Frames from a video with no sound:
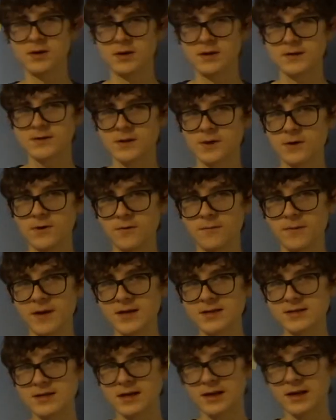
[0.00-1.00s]
so
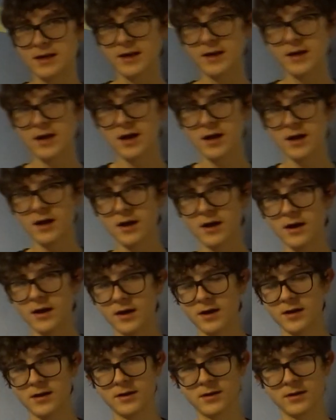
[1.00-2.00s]
basically uh,
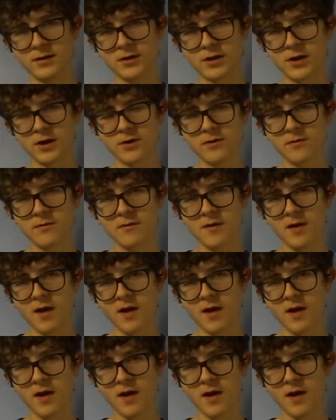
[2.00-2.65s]
you know